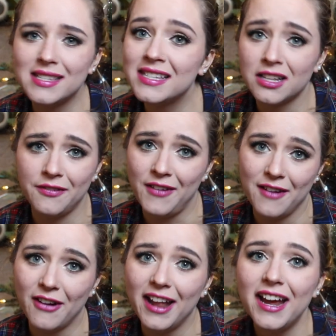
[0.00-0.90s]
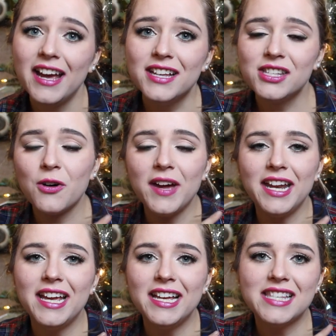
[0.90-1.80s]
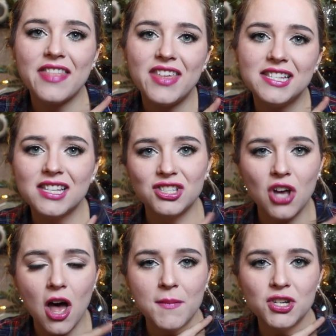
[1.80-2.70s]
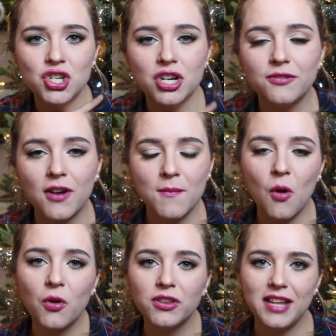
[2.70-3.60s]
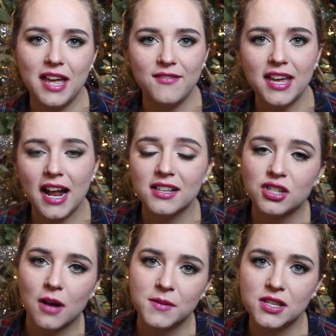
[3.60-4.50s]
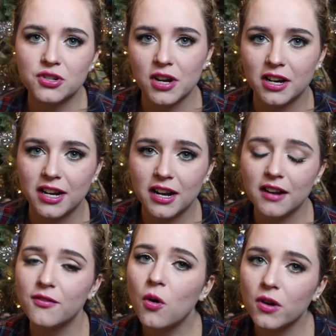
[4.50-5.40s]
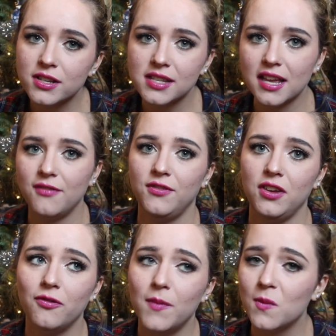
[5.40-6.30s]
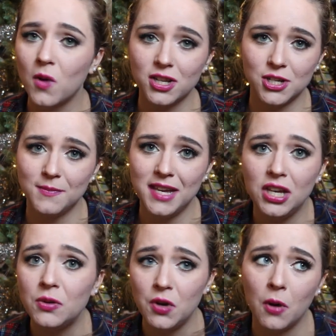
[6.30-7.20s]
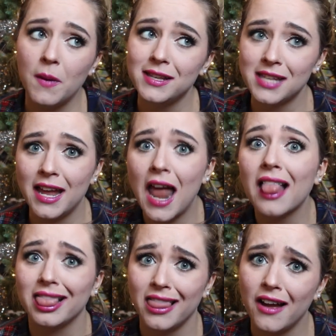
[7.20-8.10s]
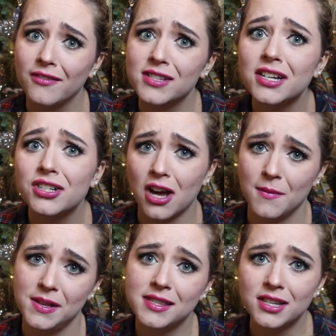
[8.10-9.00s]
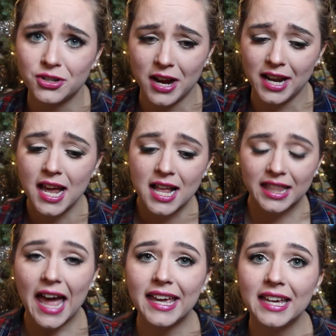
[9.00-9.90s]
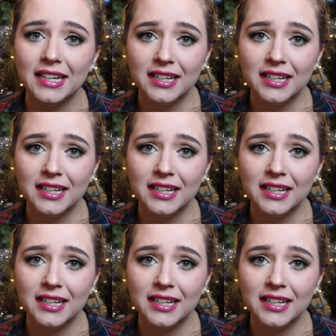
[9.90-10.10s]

still a favorite. So it is this Thomas shirt from Old Navy. It has Thomas the Train on it, and of course, if you've been watching me, you know my son loves Thomas the Train. Like,